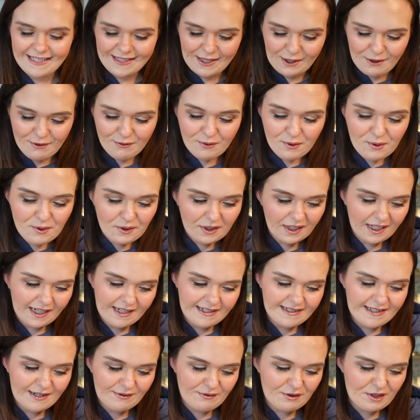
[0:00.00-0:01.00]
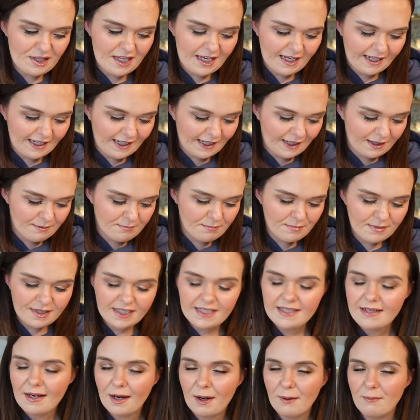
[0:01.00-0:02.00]
so I've organised everything and I'm going to
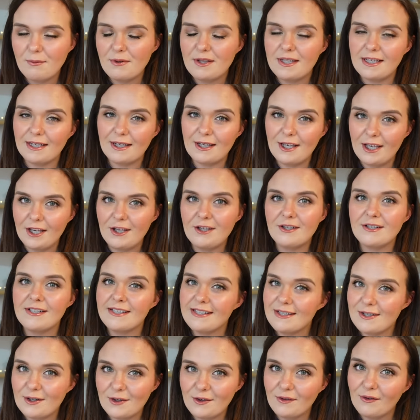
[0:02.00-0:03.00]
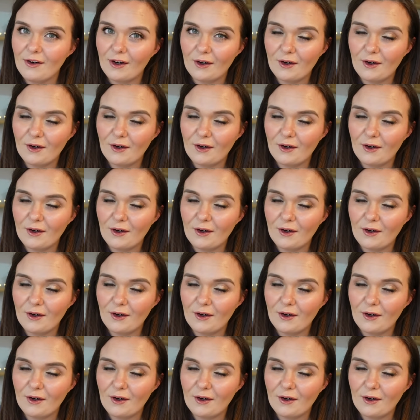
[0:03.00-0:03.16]
start with the cute stuff.